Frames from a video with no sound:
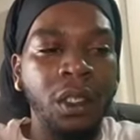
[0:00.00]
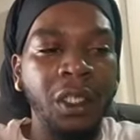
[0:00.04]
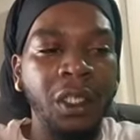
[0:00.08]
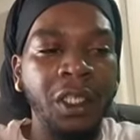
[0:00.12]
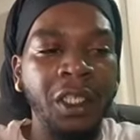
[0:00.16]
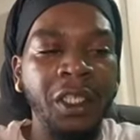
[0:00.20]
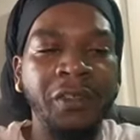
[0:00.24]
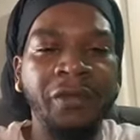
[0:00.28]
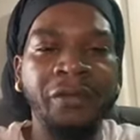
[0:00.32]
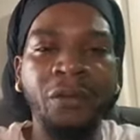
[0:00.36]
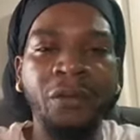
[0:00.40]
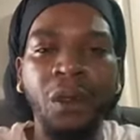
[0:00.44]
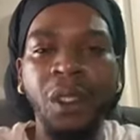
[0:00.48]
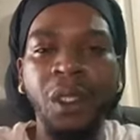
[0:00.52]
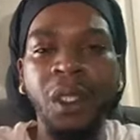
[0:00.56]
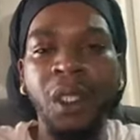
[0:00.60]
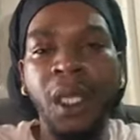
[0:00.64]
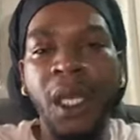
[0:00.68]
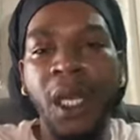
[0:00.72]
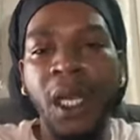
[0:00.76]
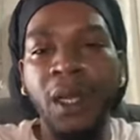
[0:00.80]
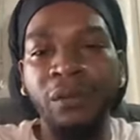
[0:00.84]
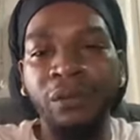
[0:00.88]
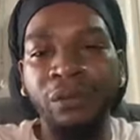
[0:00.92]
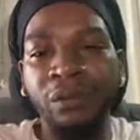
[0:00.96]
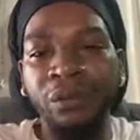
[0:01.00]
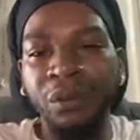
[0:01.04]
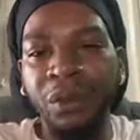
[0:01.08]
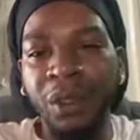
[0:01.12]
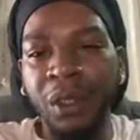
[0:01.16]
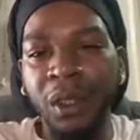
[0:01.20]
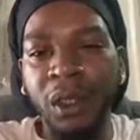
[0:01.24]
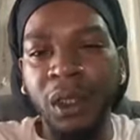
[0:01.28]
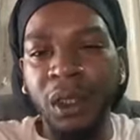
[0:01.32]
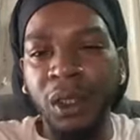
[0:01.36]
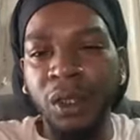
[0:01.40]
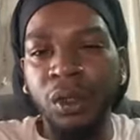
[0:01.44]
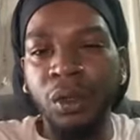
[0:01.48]
if we're not
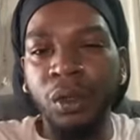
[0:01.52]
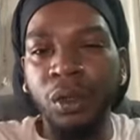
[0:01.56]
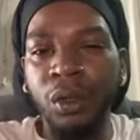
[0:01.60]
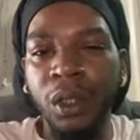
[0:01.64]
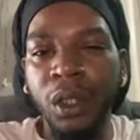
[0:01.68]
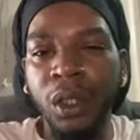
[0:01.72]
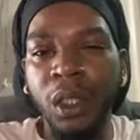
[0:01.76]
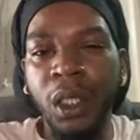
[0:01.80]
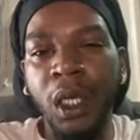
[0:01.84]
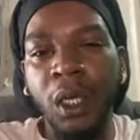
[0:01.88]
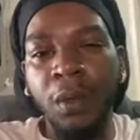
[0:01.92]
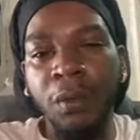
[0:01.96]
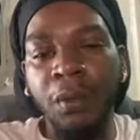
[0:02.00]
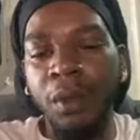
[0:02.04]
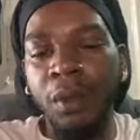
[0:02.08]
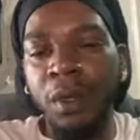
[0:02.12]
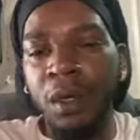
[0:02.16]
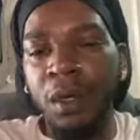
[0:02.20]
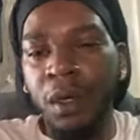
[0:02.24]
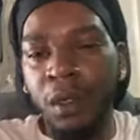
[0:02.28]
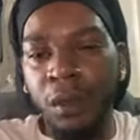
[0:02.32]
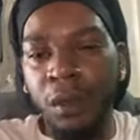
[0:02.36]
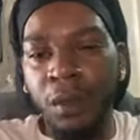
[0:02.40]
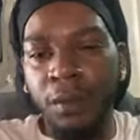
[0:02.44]
really doing our part.